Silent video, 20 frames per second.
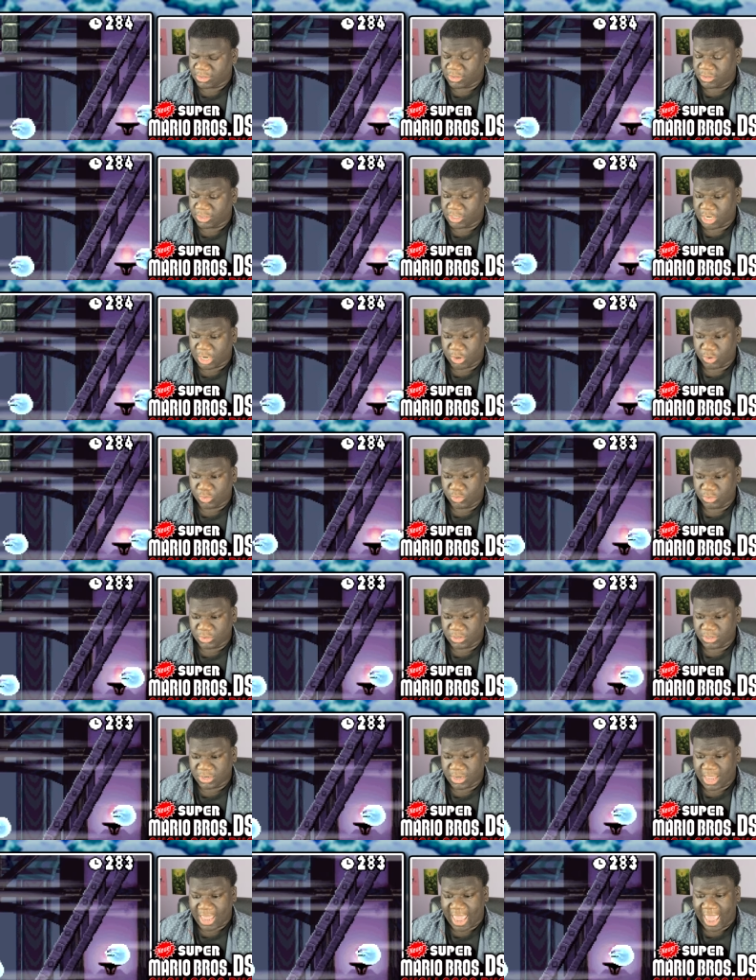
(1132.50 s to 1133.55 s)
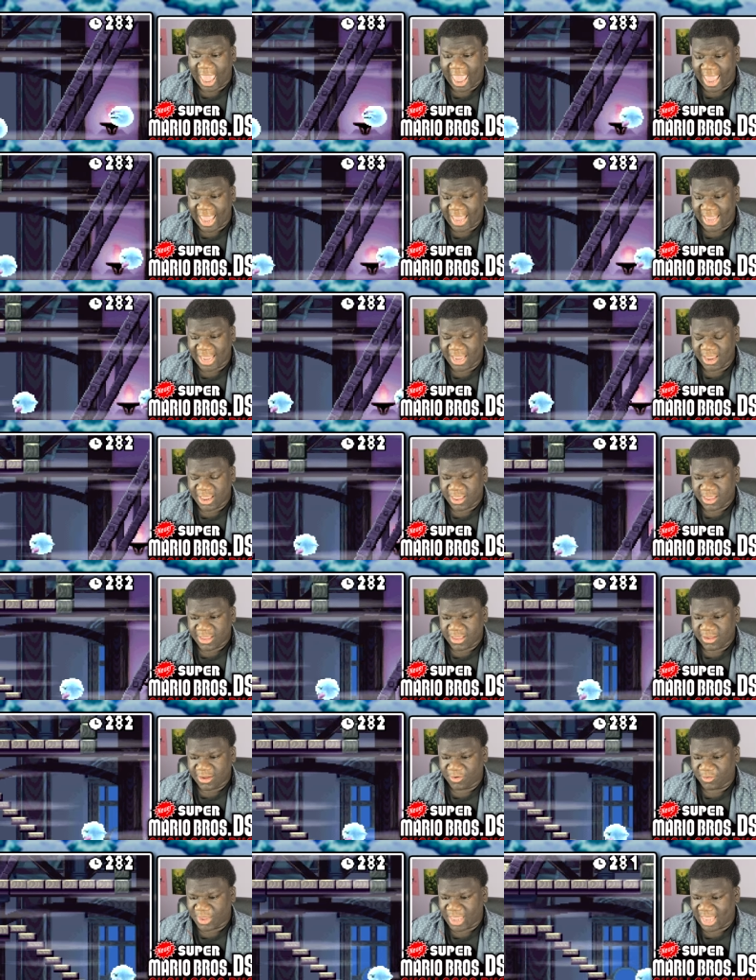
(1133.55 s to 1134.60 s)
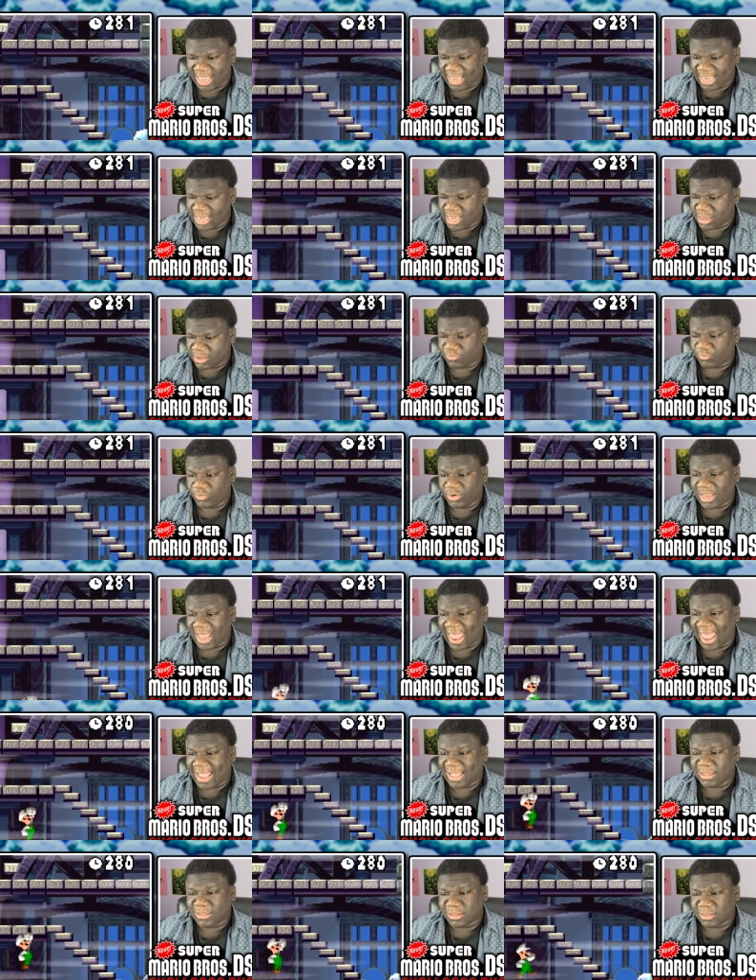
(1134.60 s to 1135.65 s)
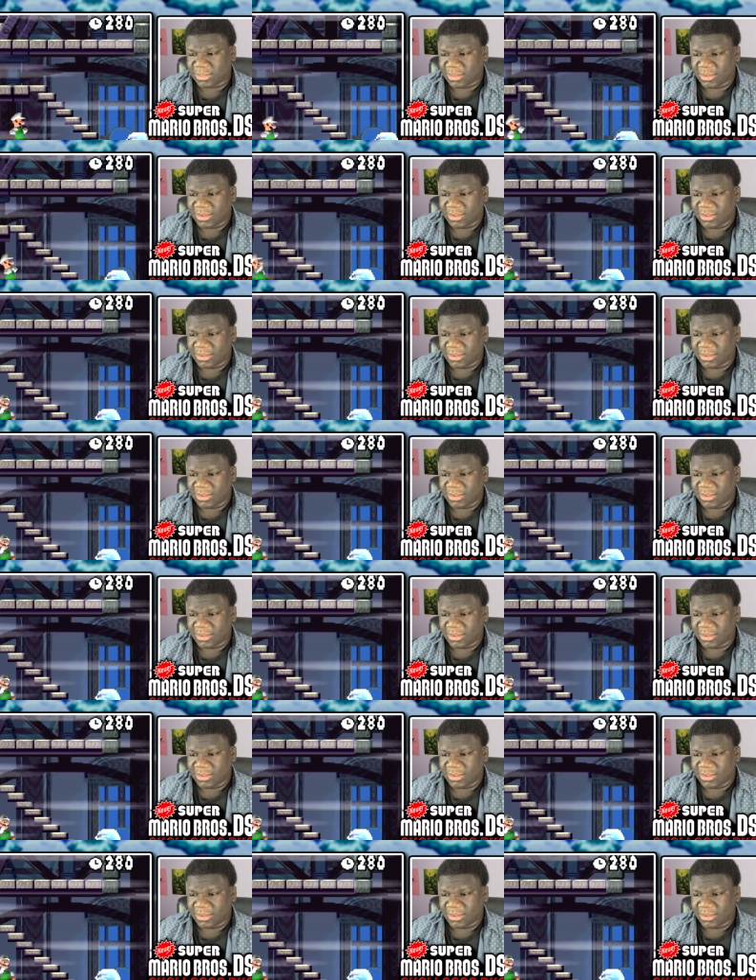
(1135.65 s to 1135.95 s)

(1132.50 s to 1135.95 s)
Don't. Hey. Okay, just relax.